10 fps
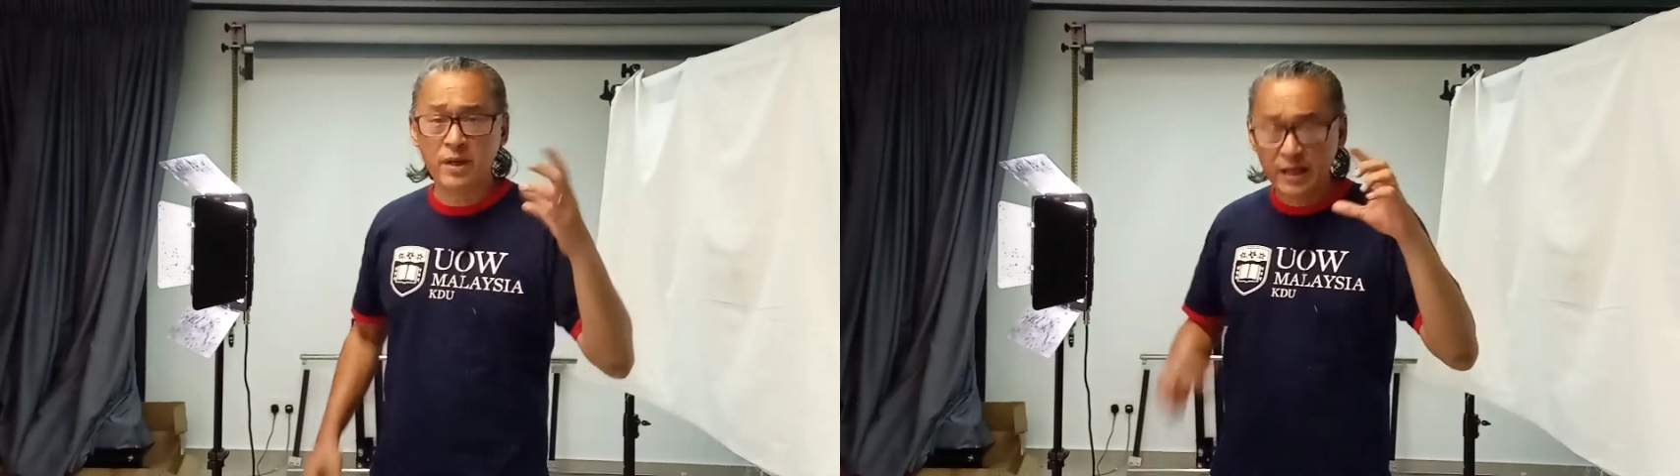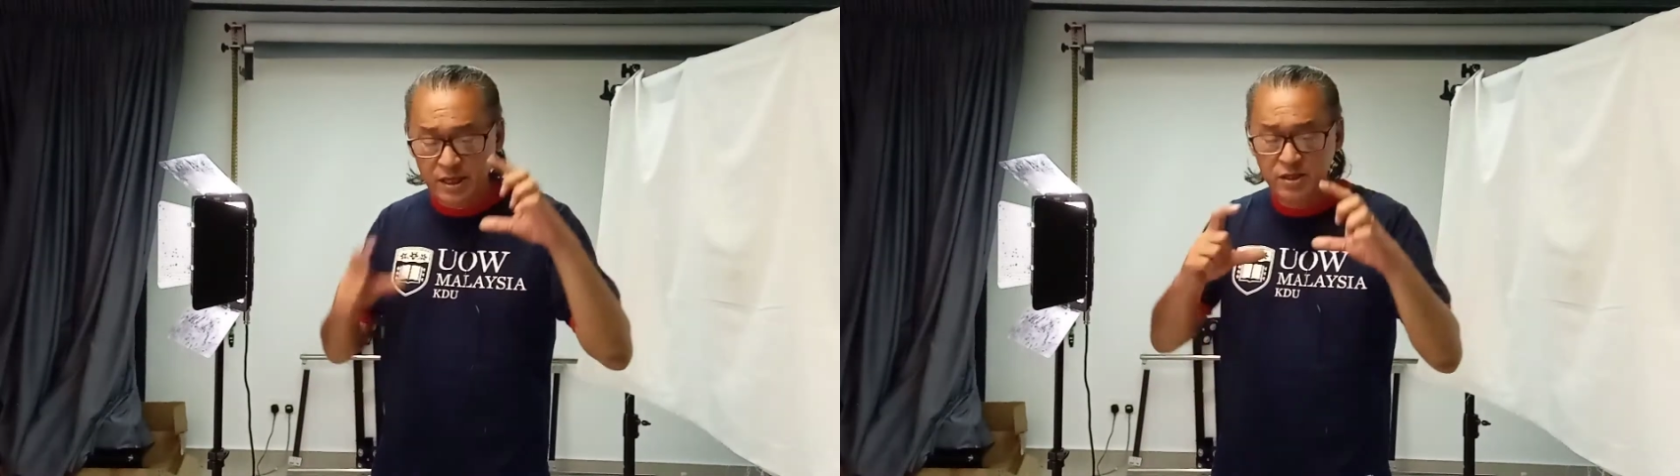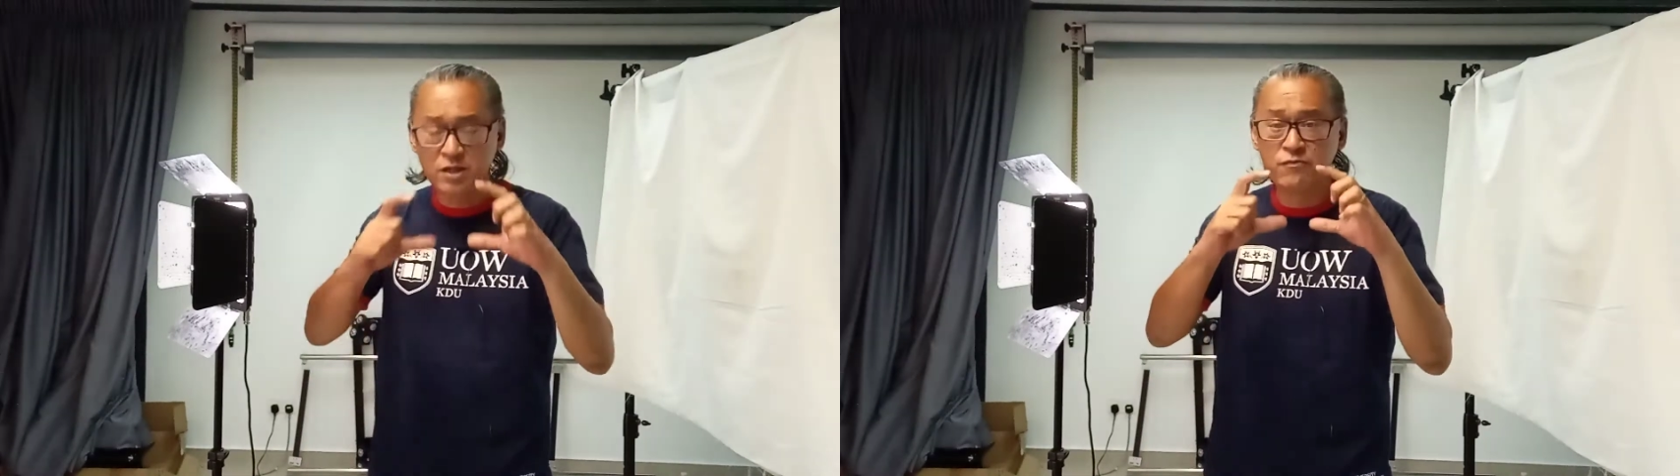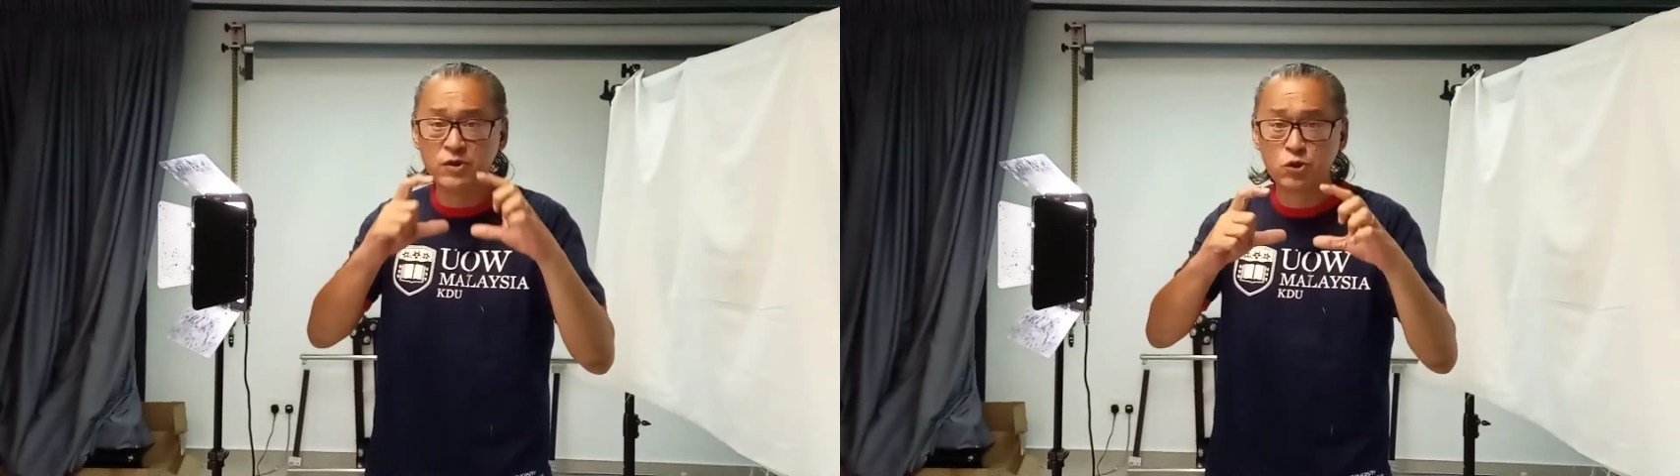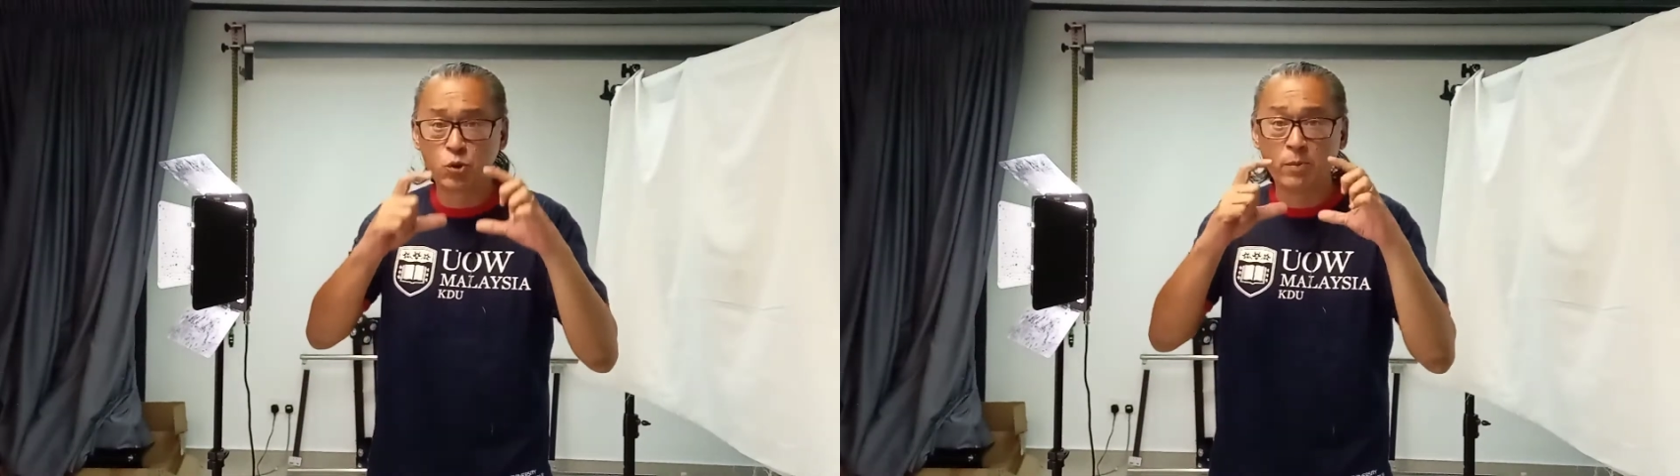
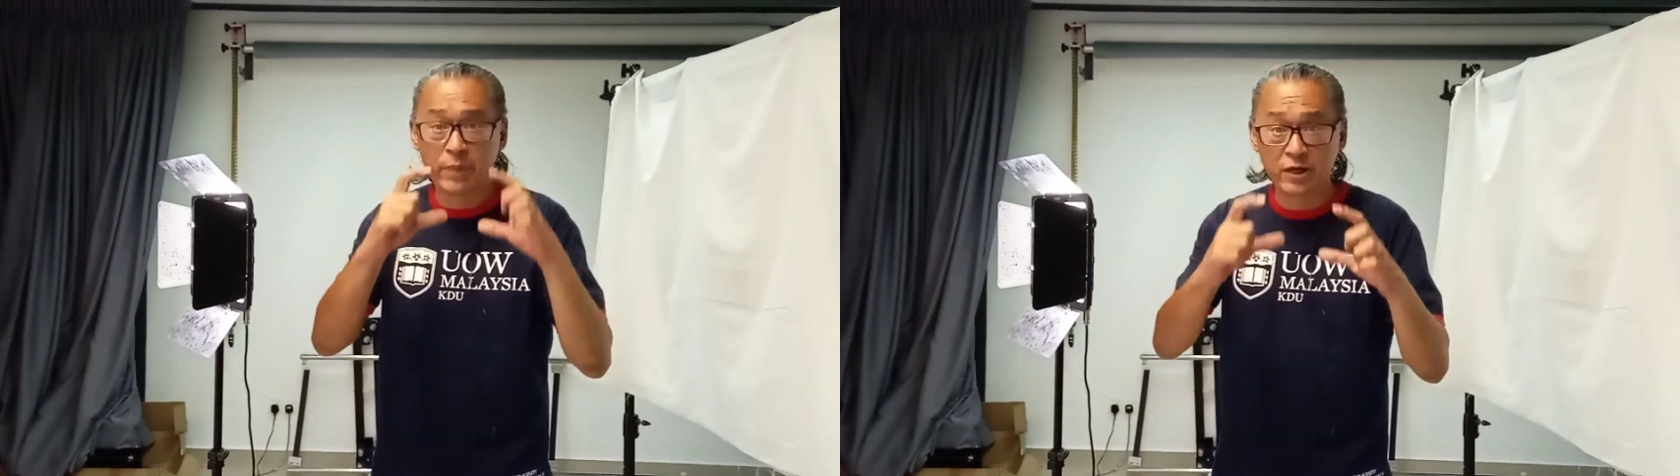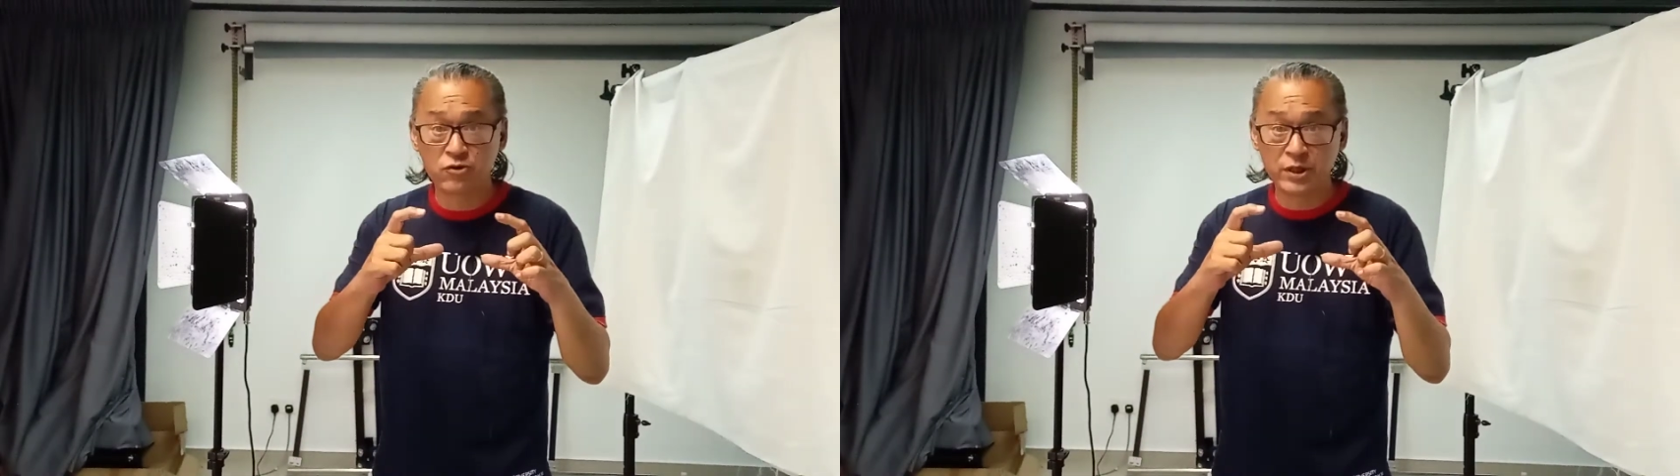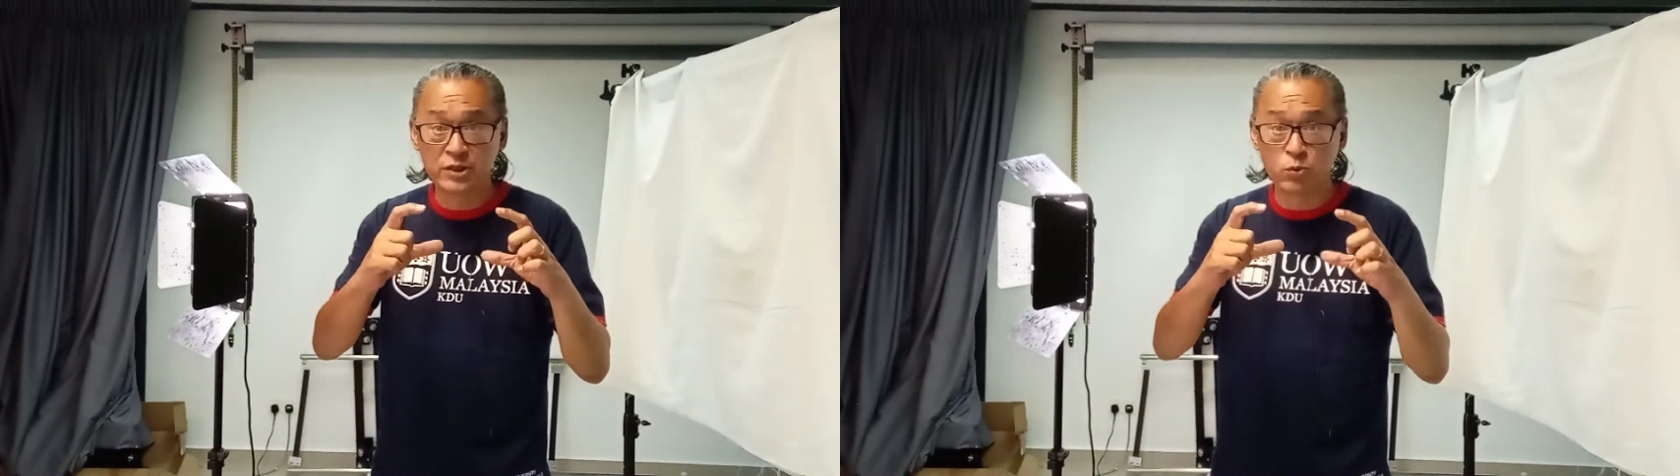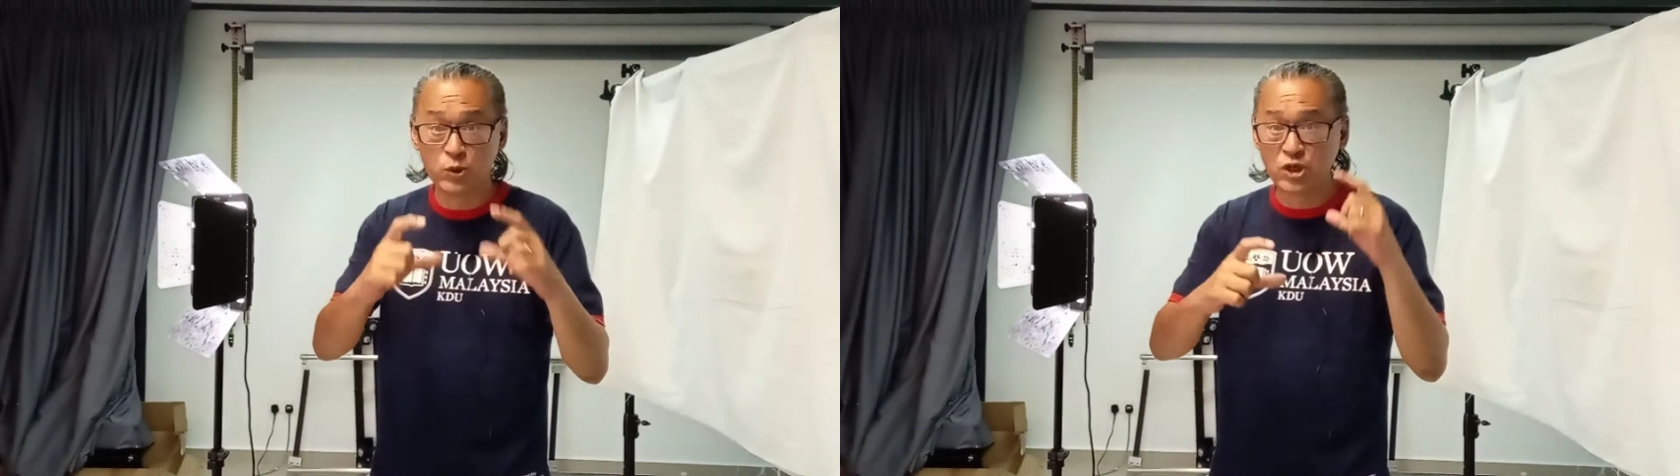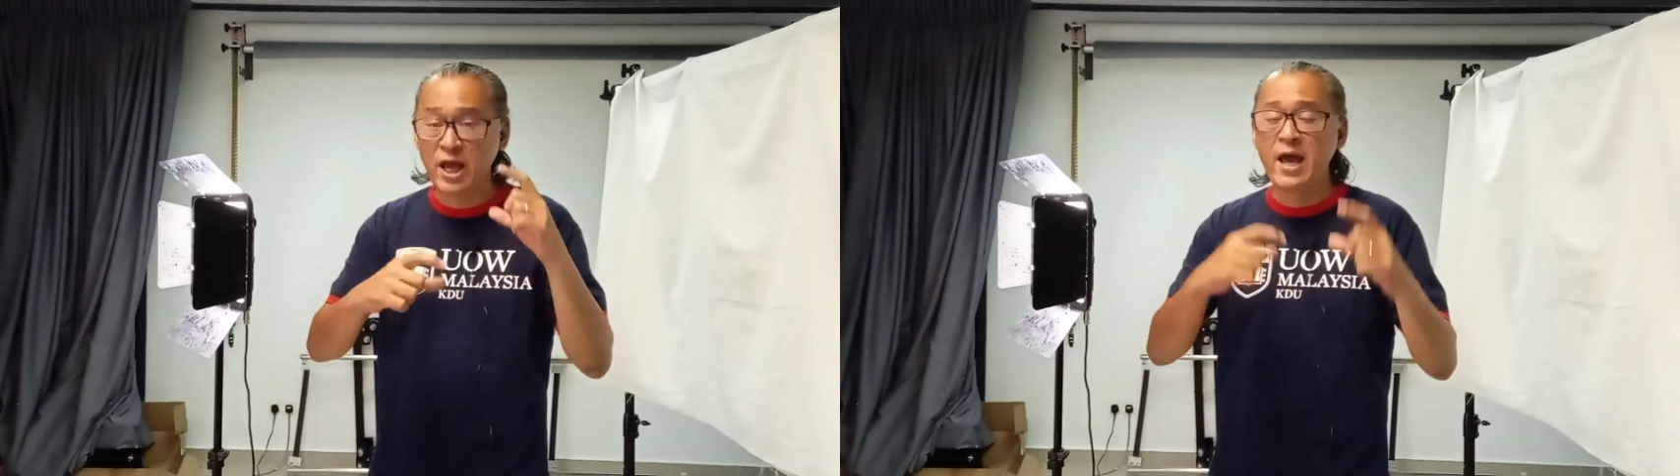individual batteries
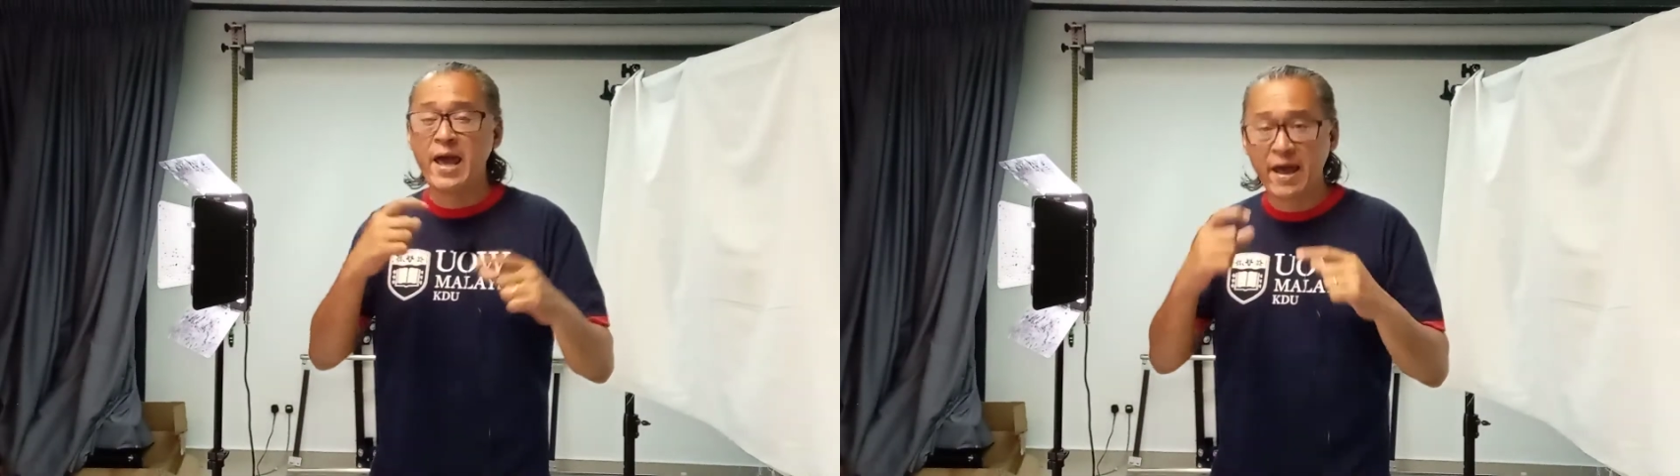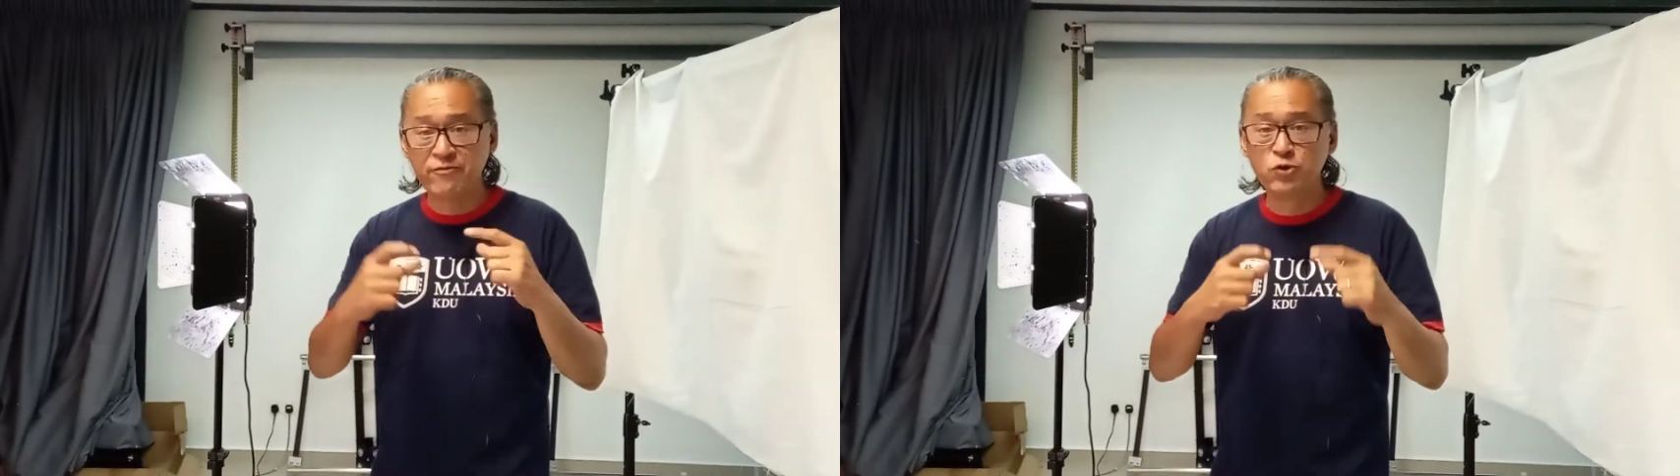which have to